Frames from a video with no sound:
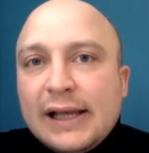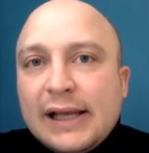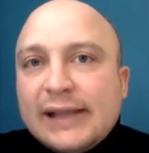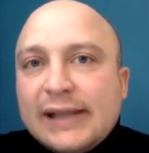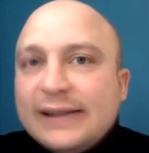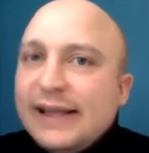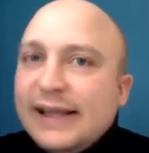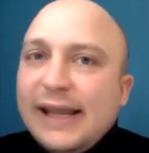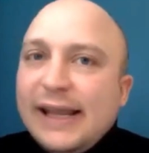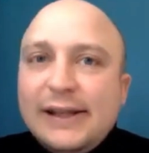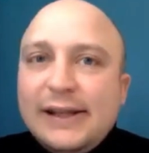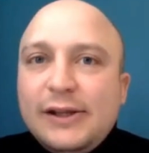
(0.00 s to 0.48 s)

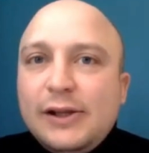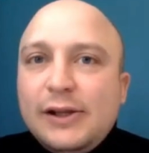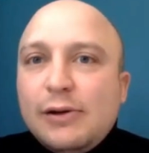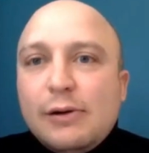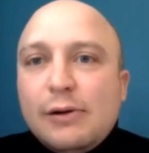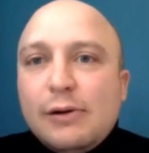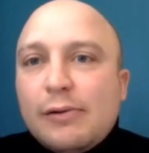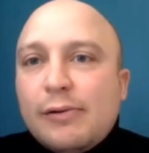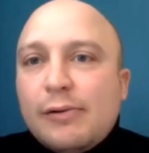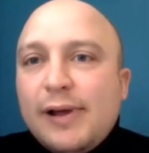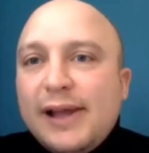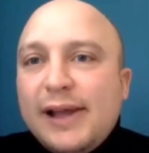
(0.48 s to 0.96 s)
they
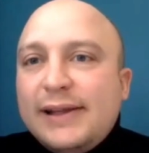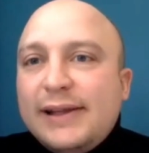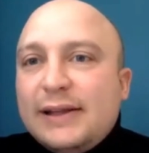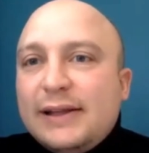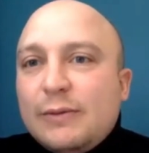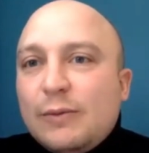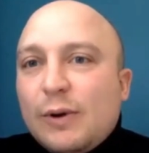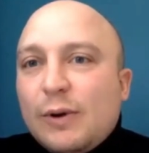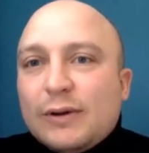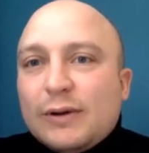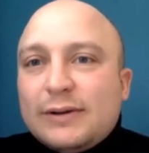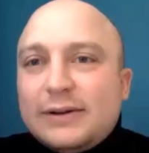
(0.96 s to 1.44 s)
knew
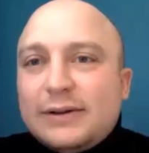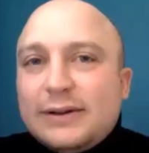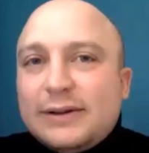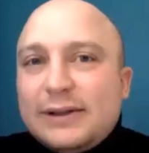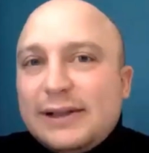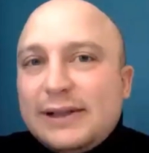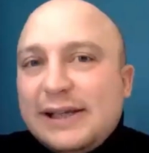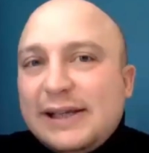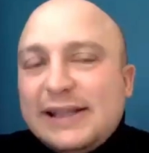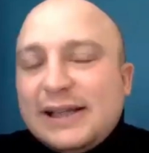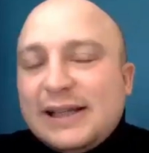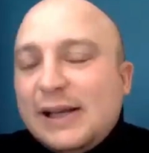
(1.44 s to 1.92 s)
already what
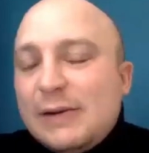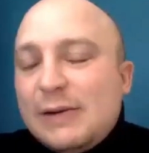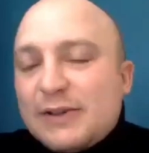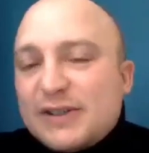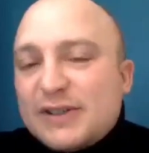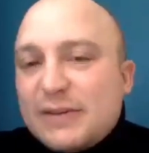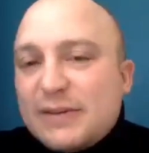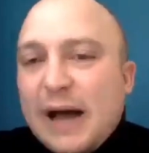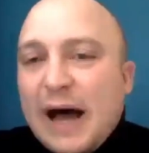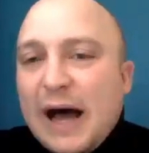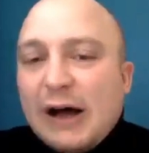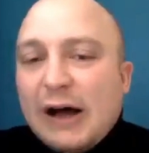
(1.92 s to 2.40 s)
Italy
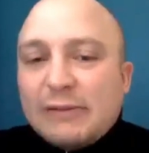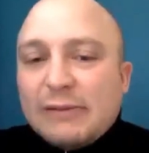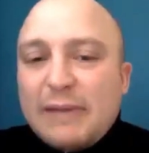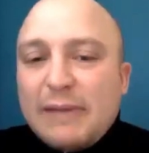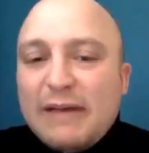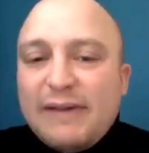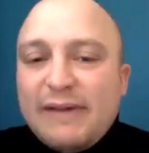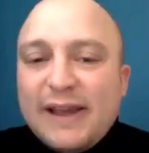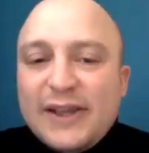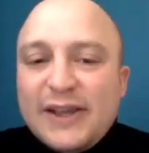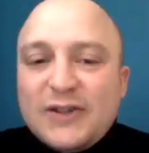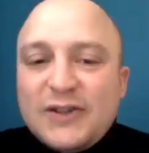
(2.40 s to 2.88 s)
was about.
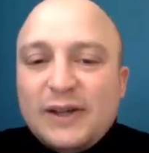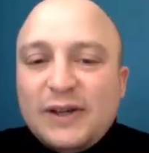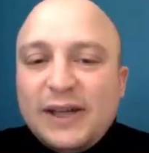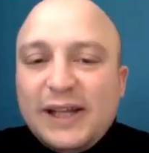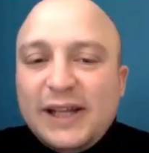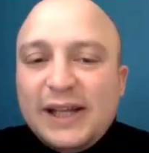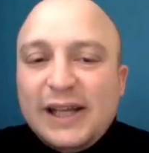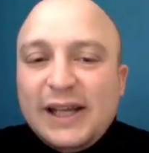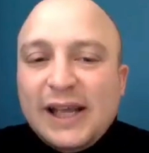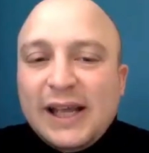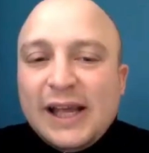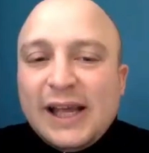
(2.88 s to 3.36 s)
But
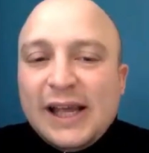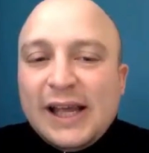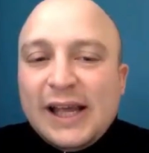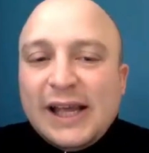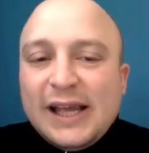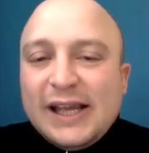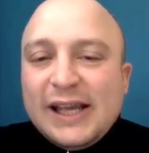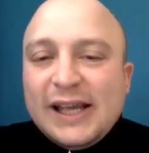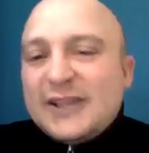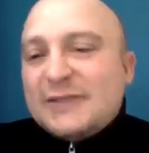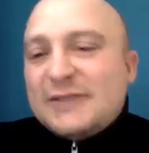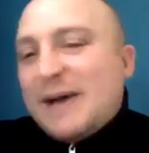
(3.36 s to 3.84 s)
eventually,
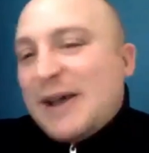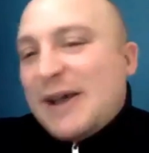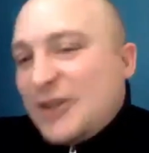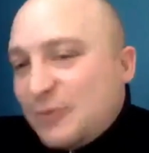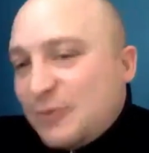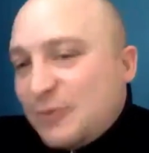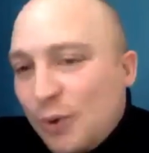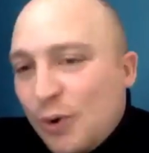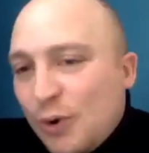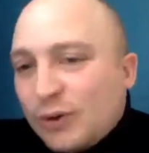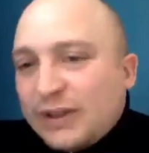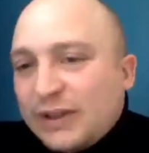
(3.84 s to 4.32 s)
it's
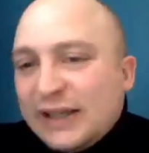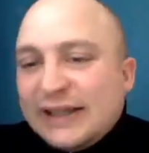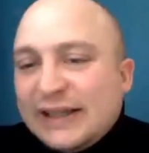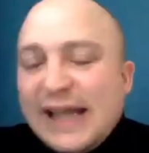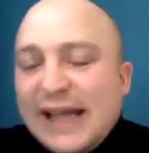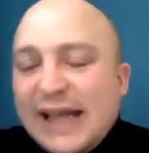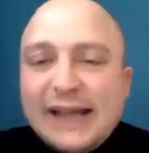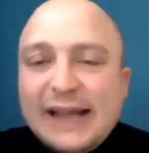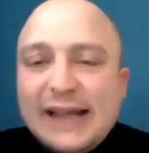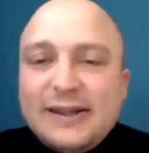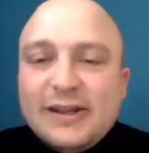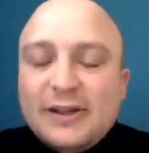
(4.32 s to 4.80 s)
much more than
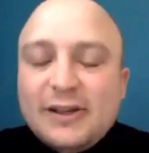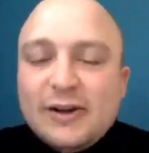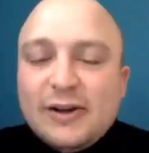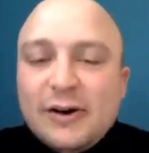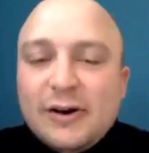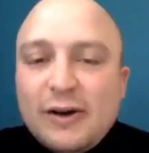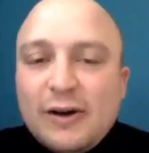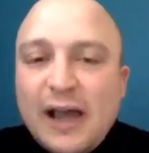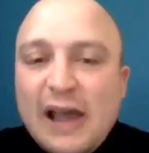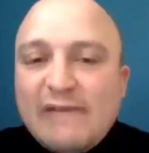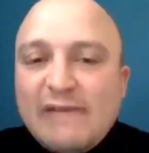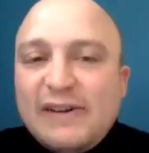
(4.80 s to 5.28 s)
that. You
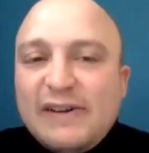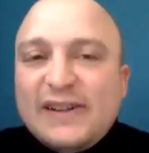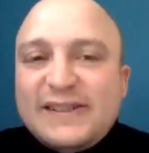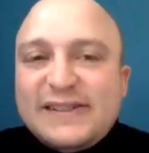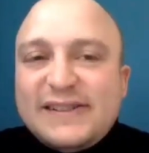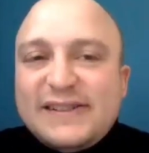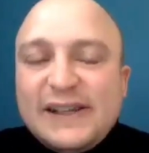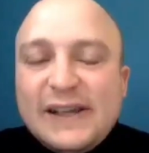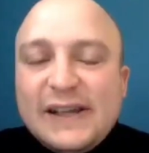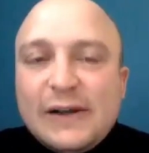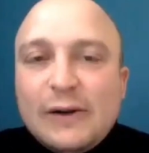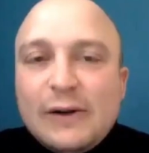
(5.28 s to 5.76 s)
know, every
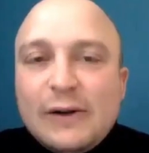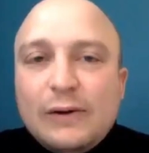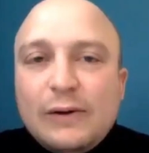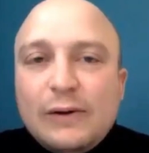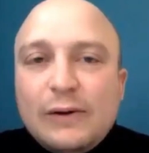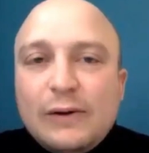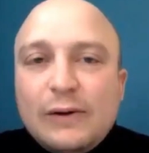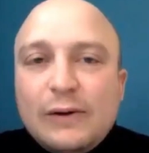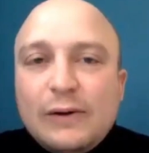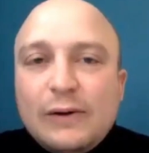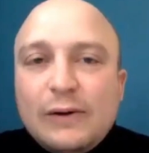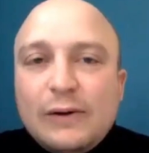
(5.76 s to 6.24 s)
single
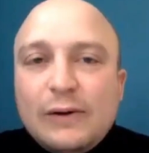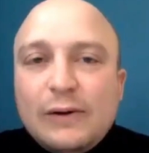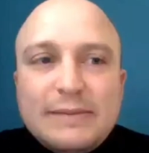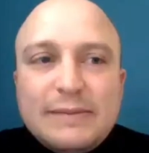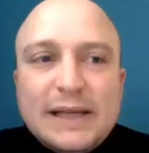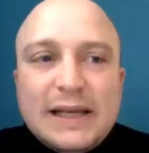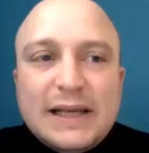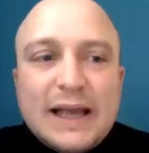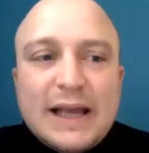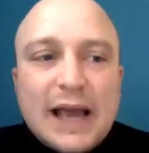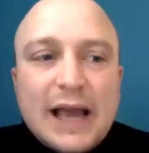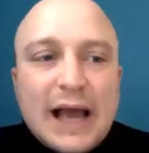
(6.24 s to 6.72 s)

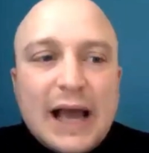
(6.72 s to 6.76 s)
details it